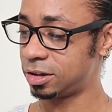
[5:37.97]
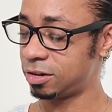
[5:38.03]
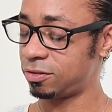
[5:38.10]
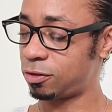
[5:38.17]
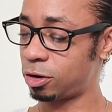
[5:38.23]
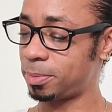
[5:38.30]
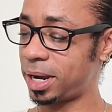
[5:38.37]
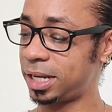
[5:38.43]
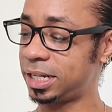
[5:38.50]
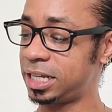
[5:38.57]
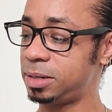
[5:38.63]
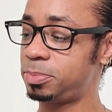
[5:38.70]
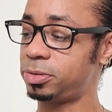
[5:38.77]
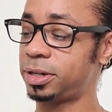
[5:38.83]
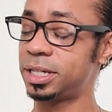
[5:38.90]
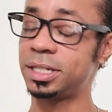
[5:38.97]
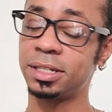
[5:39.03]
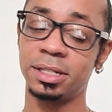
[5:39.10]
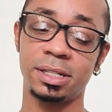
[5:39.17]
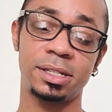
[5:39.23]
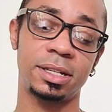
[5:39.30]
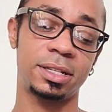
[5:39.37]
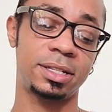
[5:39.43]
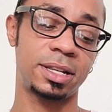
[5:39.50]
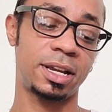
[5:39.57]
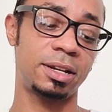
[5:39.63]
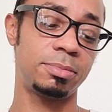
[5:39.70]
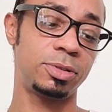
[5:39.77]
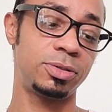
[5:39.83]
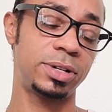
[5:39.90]
For my Librans,
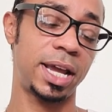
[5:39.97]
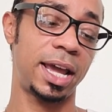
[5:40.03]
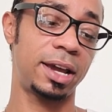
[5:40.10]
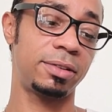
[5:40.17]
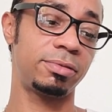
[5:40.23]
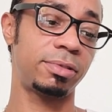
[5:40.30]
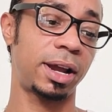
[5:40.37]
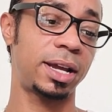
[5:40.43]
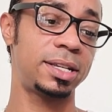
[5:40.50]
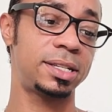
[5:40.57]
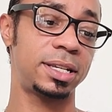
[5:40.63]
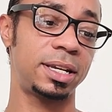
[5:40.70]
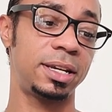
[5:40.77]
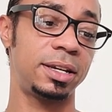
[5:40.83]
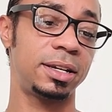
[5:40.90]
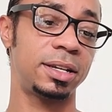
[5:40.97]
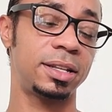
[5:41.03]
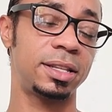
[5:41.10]
Sun, Moon, and Rising,